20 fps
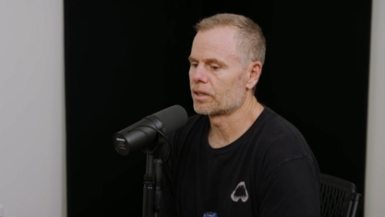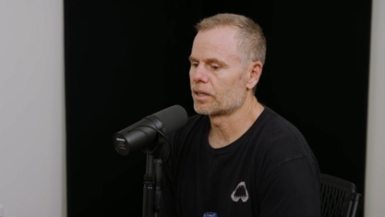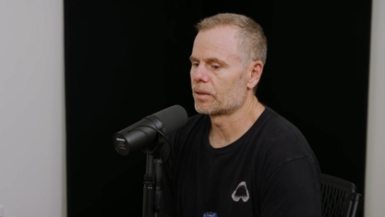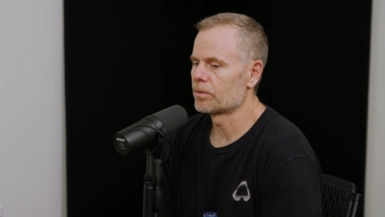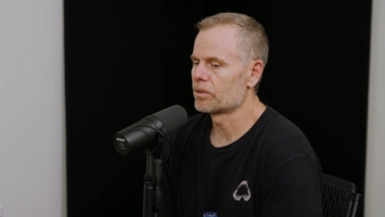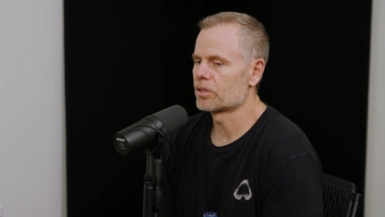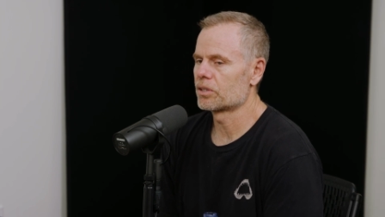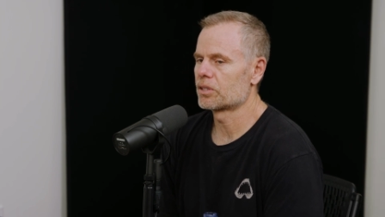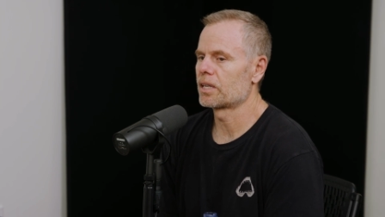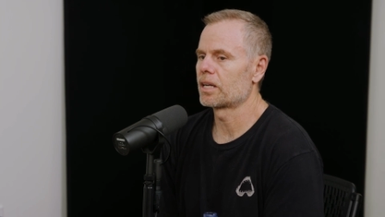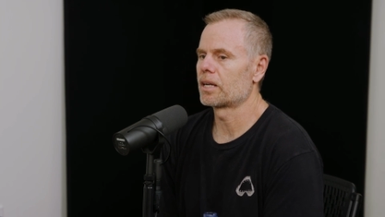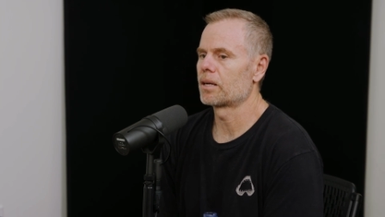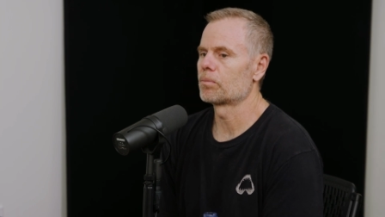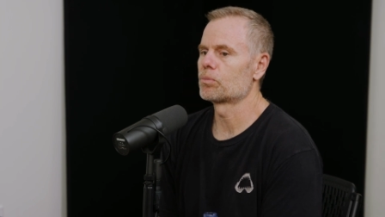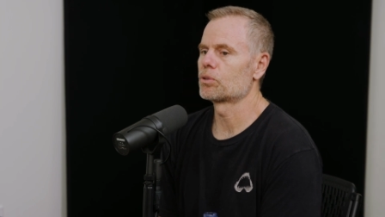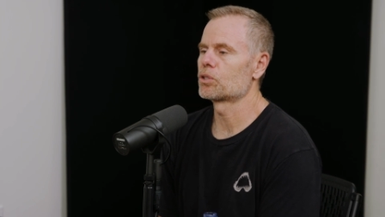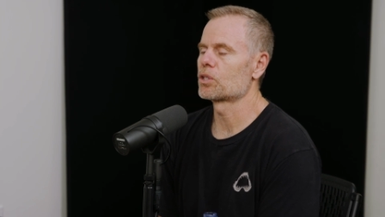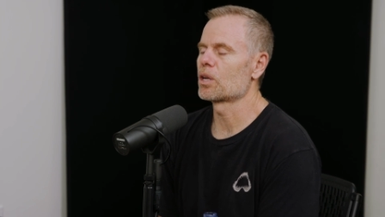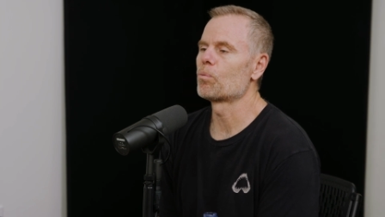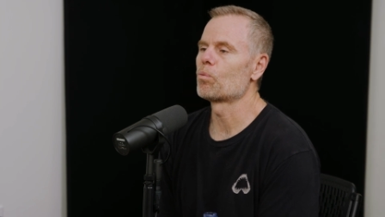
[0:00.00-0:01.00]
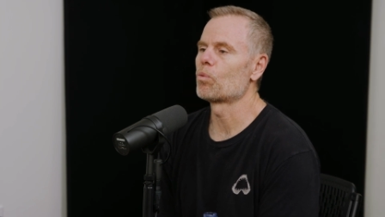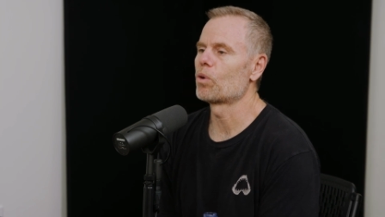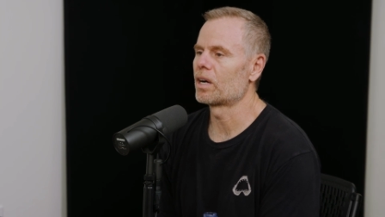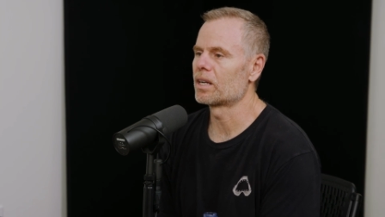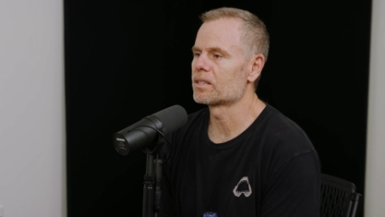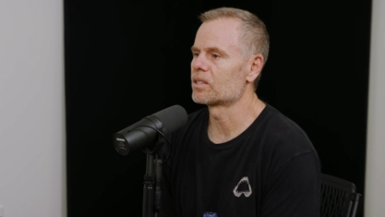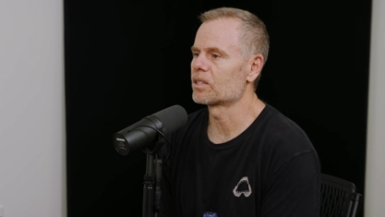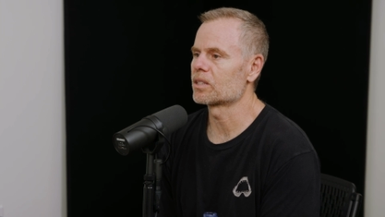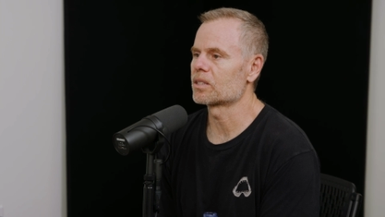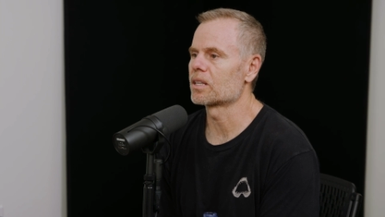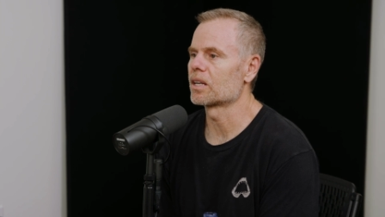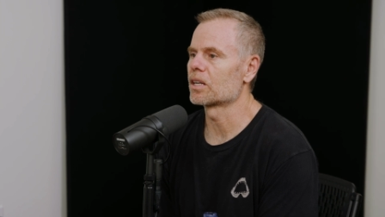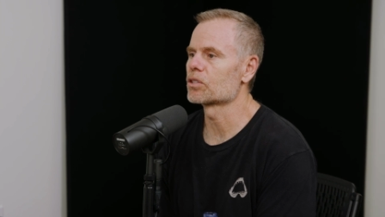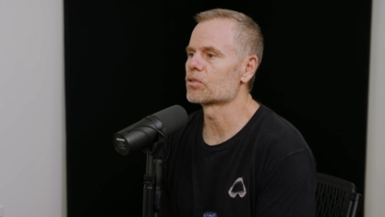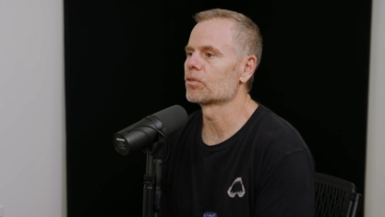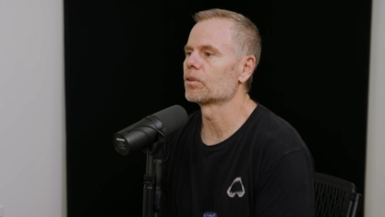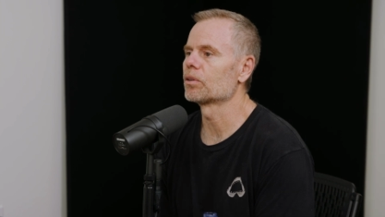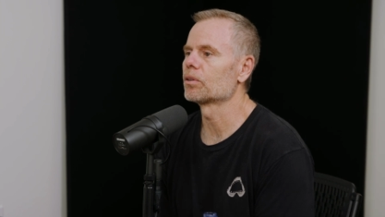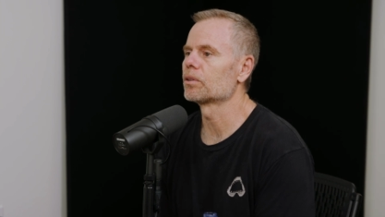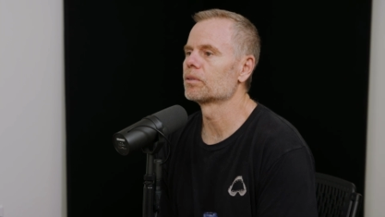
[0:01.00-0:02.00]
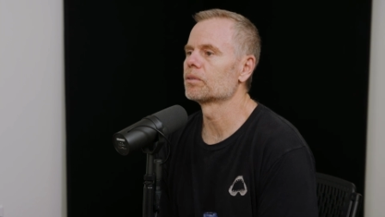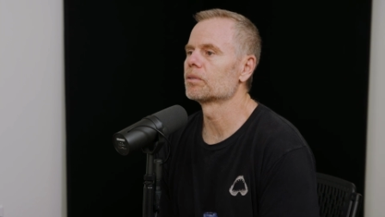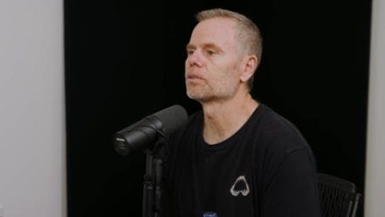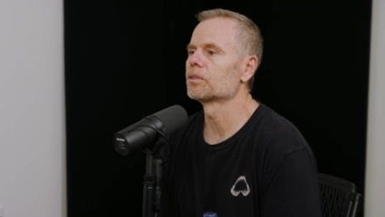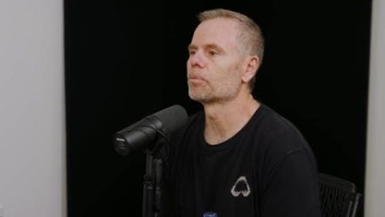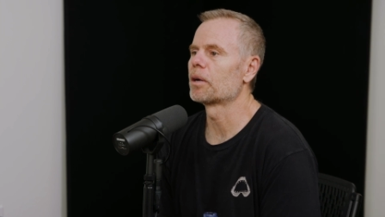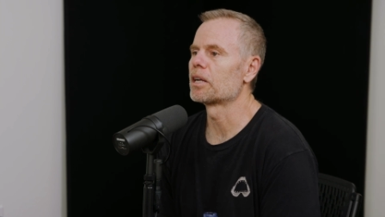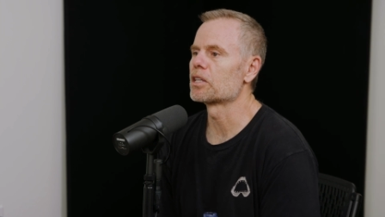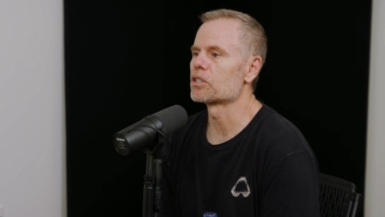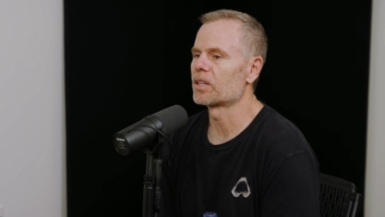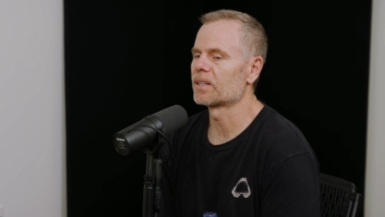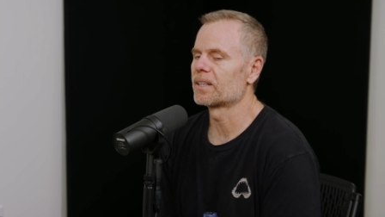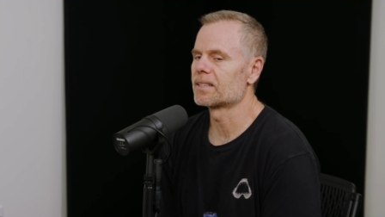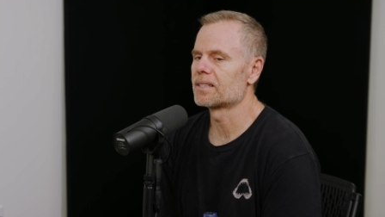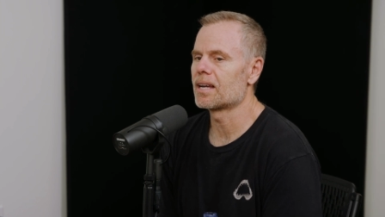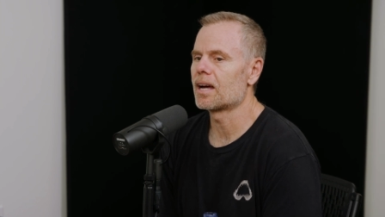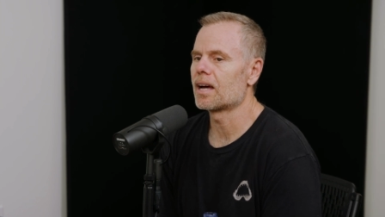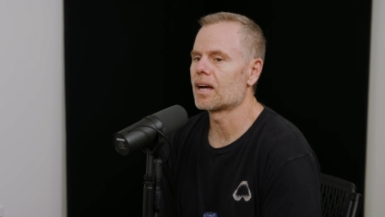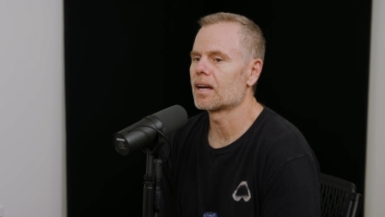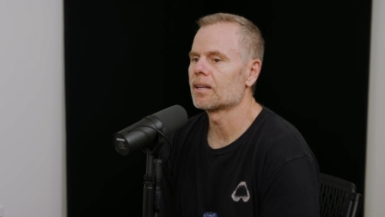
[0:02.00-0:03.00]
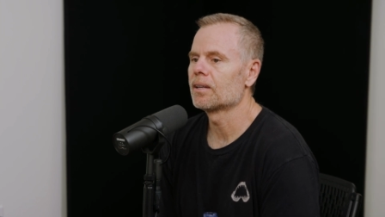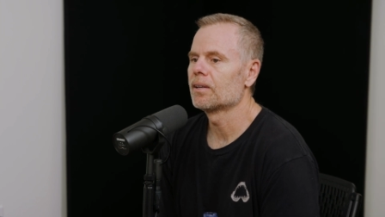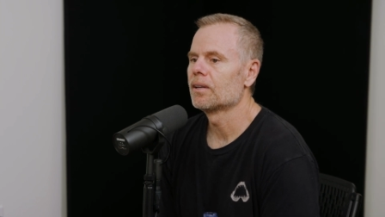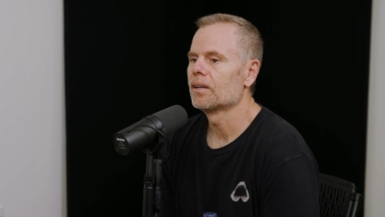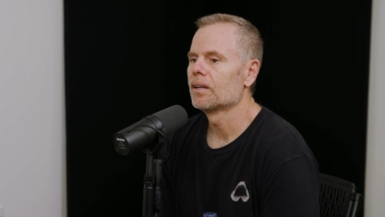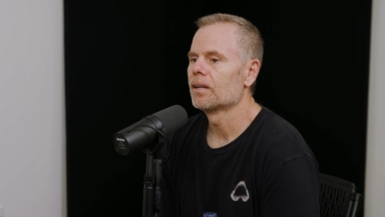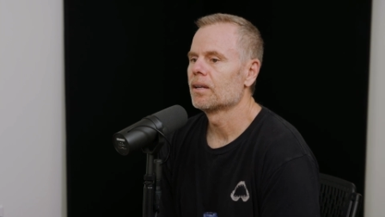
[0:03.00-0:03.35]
and I would just say I'm somewhat successful, and it depends on the day,